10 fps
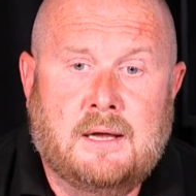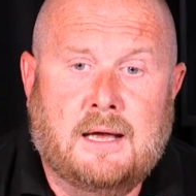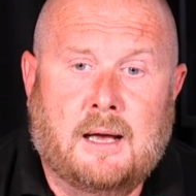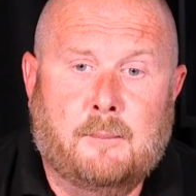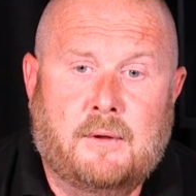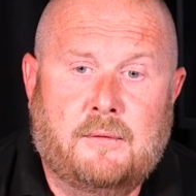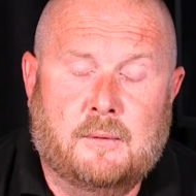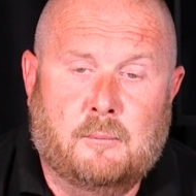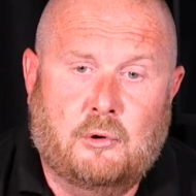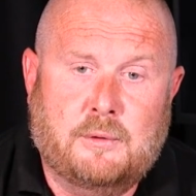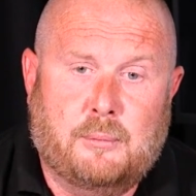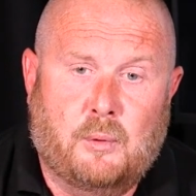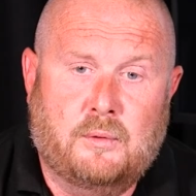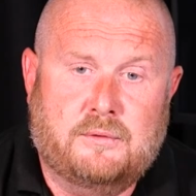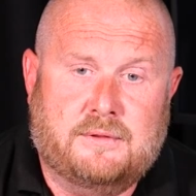The more
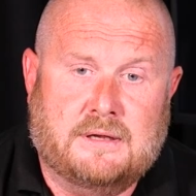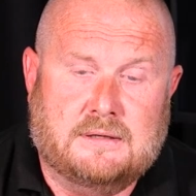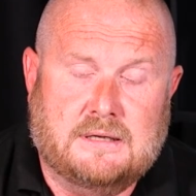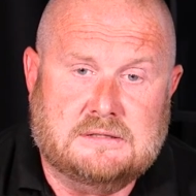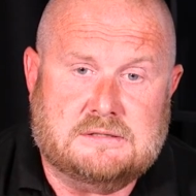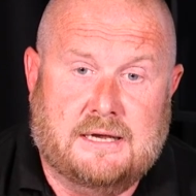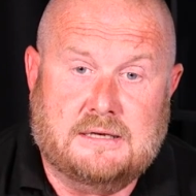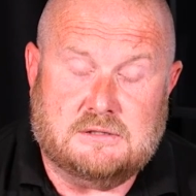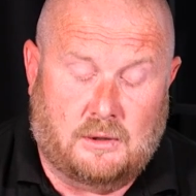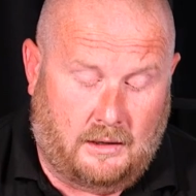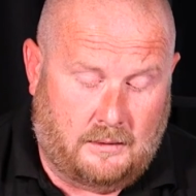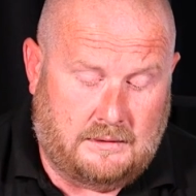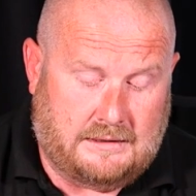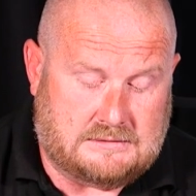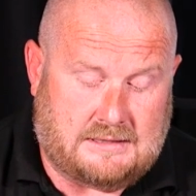important thing these days not
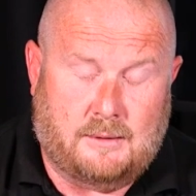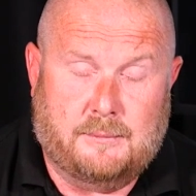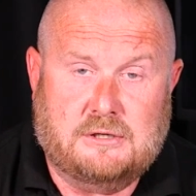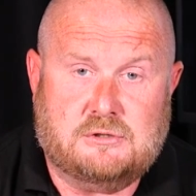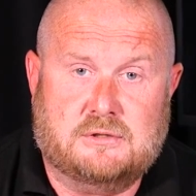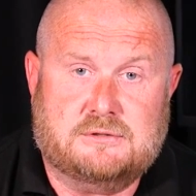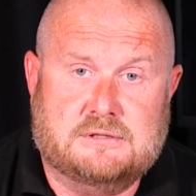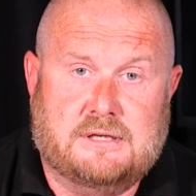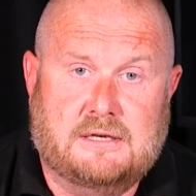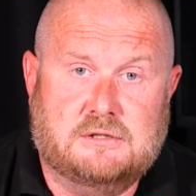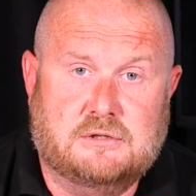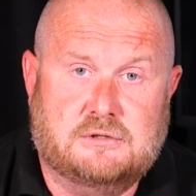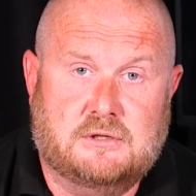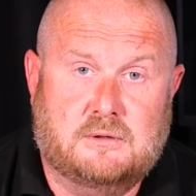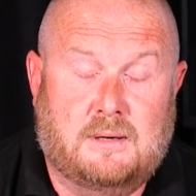only is how many shots a day do you do,